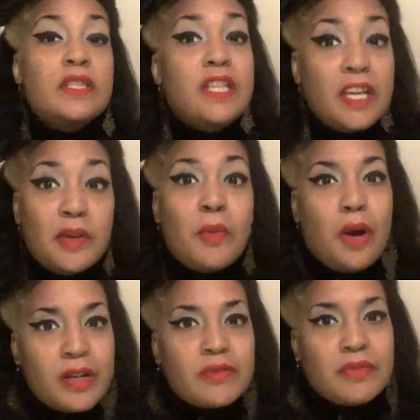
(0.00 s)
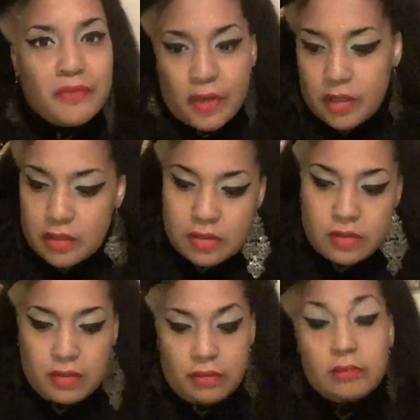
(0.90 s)
Ten of Wands
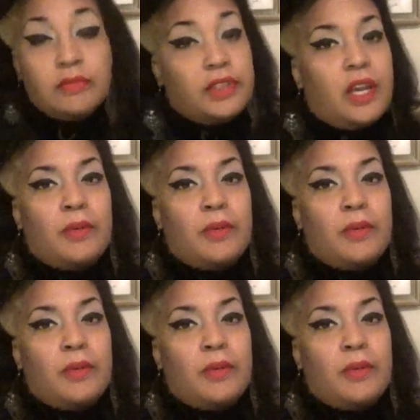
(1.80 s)
reversed tell